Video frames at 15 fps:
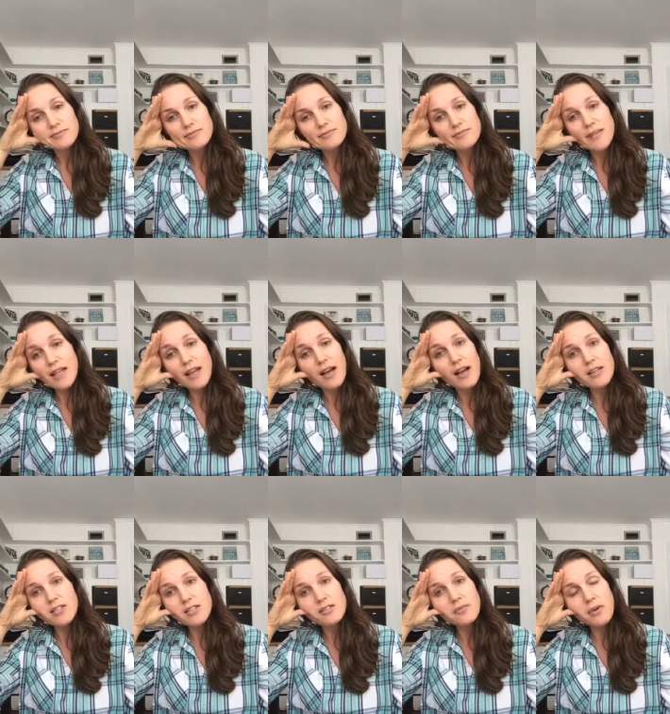Like, I
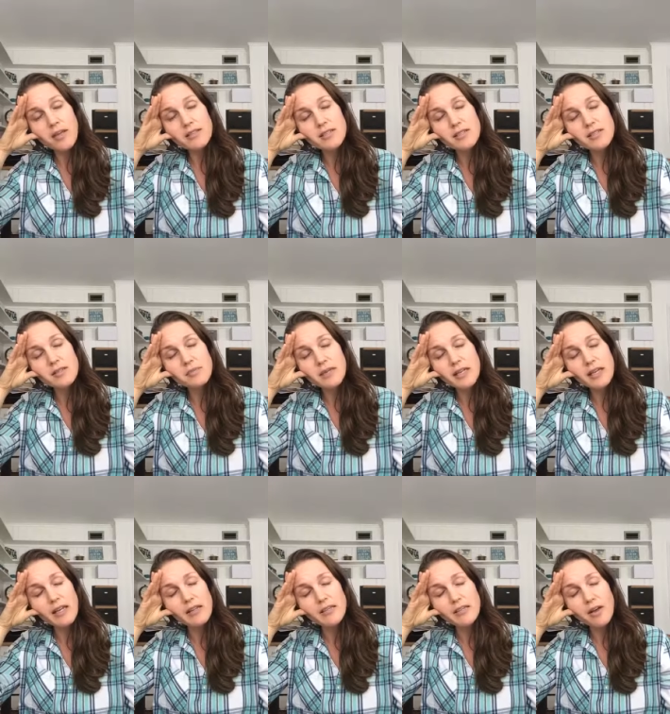just want to speak
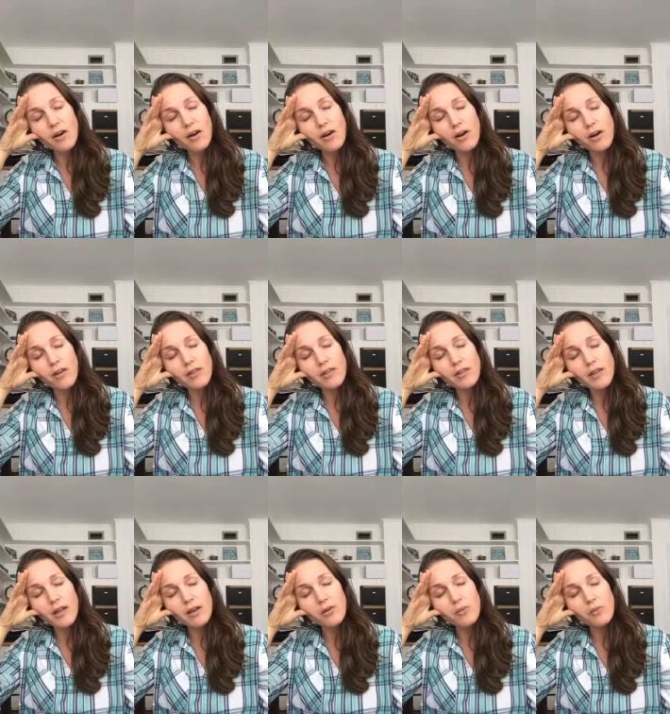into all the
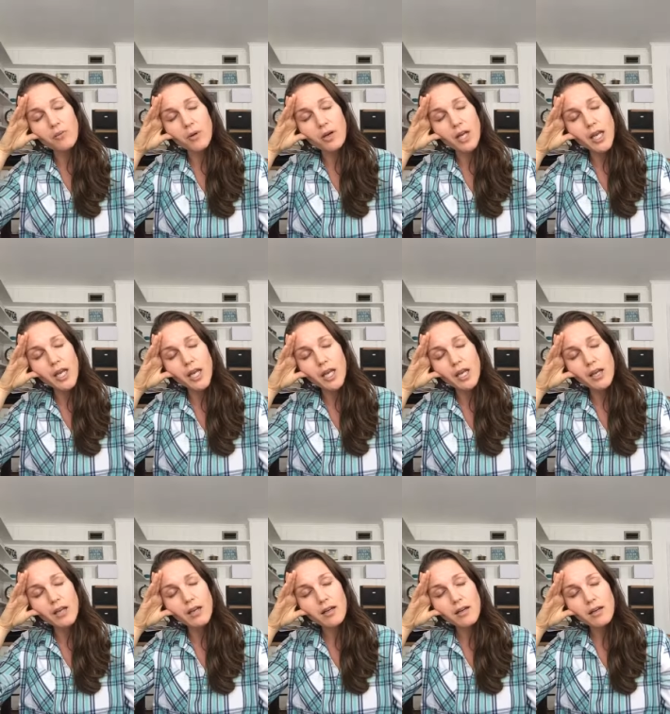like
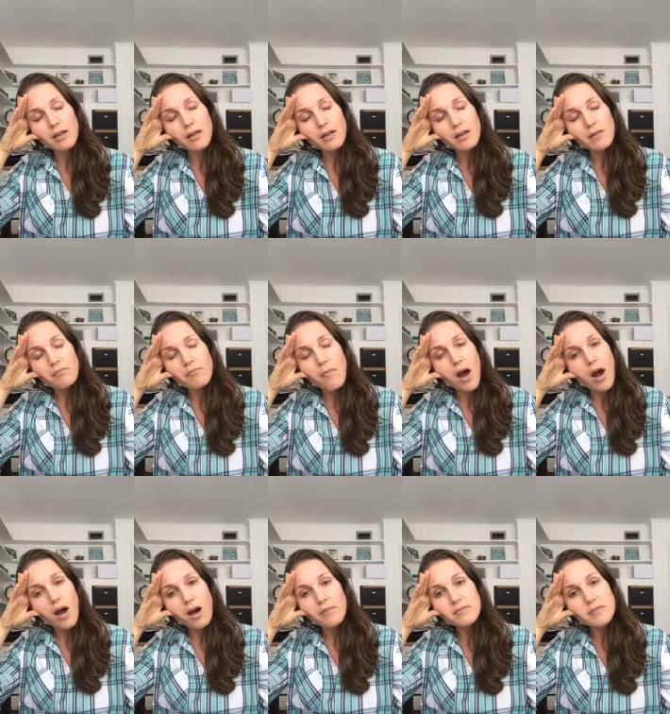working
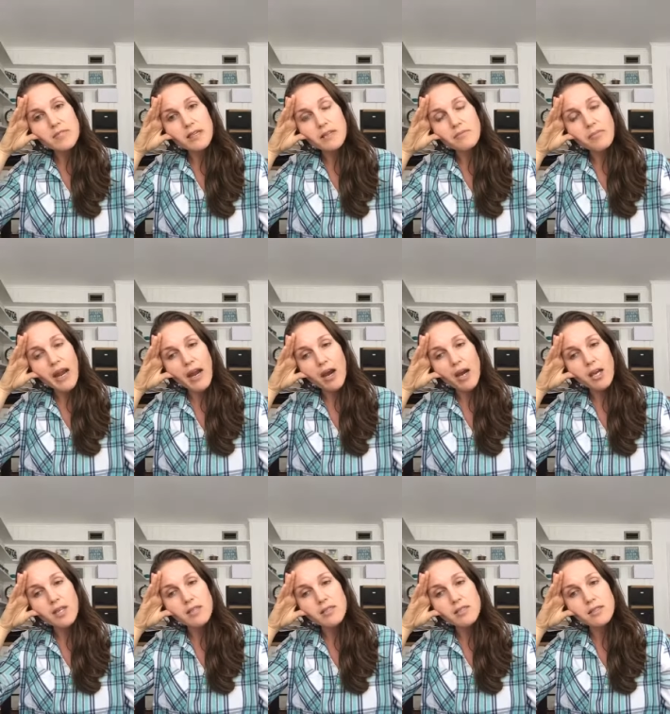moms and
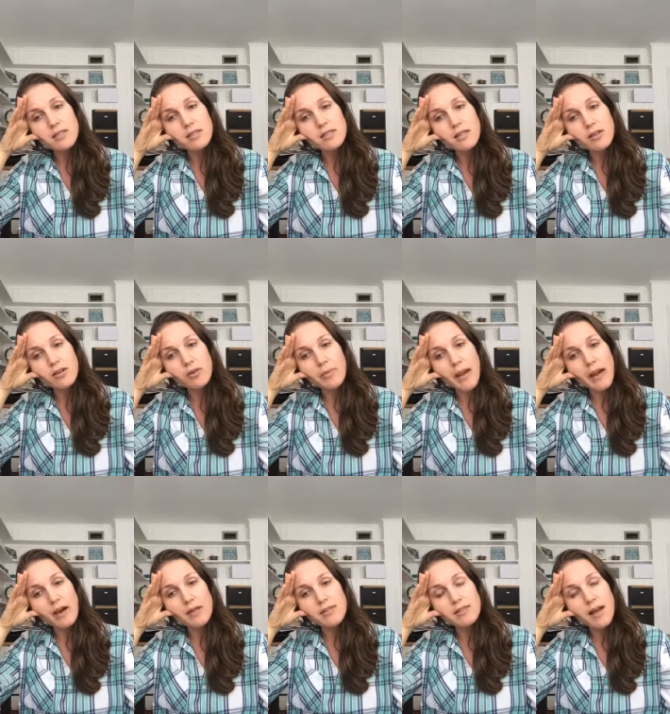parents and single
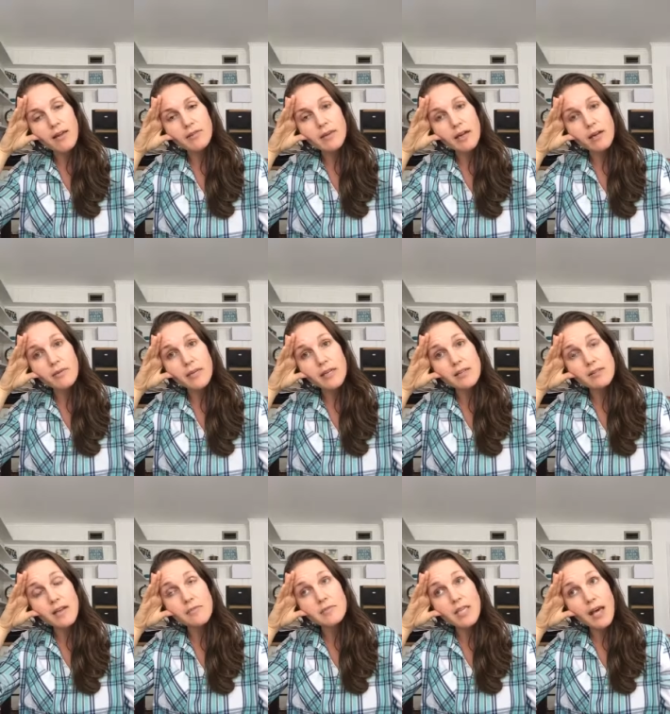parents out there because
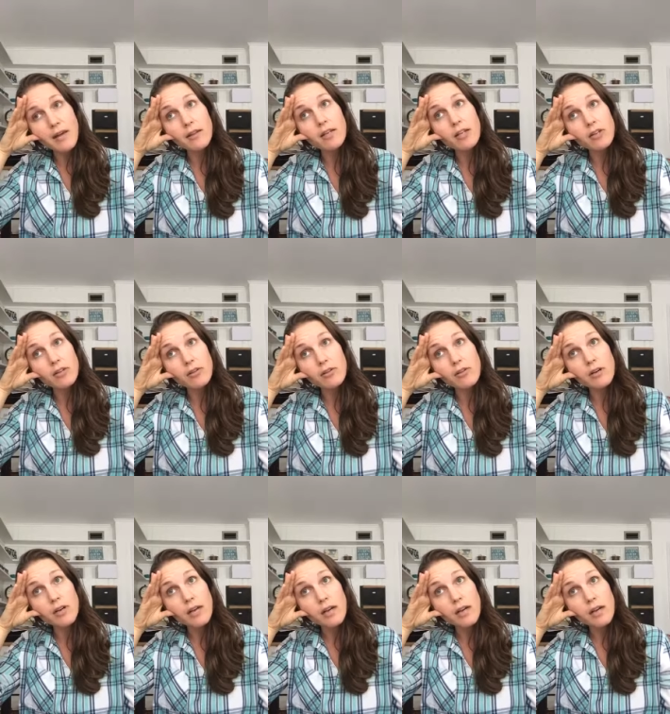I'm telling you,